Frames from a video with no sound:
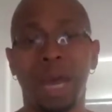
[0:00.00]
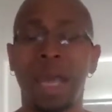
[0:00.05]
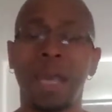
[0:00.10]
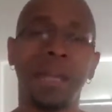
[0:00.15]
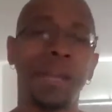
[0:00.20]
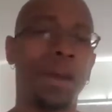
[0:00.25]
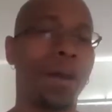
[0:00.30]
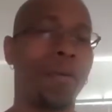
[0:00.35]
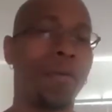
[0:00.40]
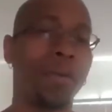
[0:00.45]
I
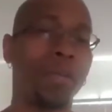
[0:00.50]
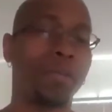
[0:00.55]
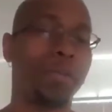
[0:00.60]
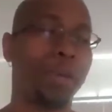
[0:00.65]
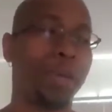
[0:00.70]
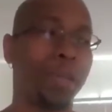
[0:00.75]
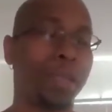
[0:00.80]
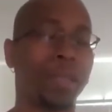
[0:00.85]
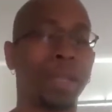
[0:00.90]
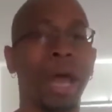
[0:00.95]
ain't always
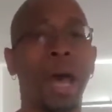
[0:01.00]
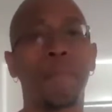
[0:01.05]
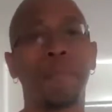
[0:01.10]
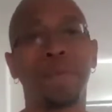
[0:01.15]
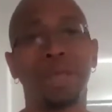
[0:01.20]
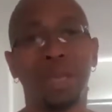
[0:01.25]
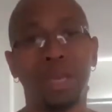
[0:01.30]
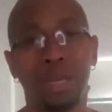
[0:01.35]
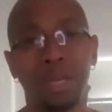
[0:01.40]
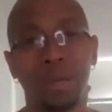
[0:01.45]
been a
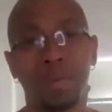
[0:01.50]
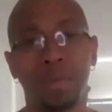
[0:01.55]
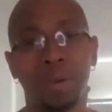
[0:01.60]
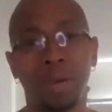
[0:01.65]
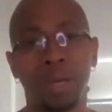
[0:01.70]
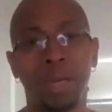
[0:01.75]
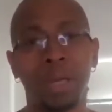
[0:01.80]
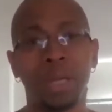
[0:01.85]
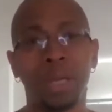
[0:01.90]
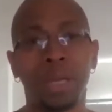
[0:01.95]
sloppy eater,
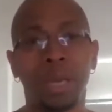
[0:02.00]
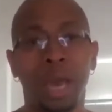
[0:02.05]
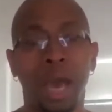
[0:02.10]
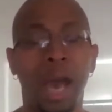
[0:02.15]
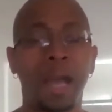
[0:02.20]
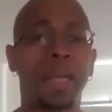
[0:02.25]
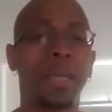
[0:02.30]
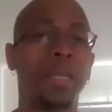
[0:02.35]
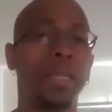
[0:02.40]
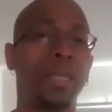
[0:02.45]
but
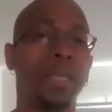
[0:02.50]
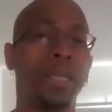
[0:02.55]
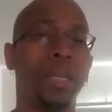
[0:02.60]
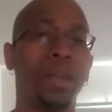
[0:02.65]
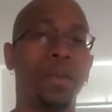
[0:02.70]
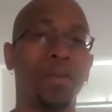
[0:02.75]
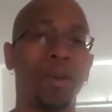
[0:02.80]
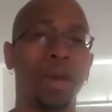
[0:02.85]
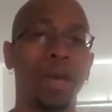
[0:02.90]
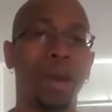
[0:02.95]
I could eat a
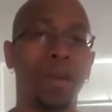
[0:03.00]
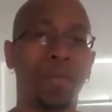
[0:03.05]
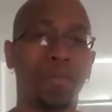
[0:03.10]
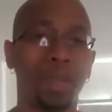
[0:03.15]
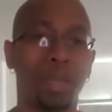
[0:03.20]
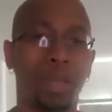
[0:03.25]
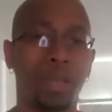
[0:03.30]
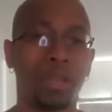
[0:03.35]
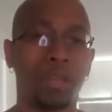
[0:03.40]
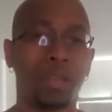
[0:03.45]
little healthier.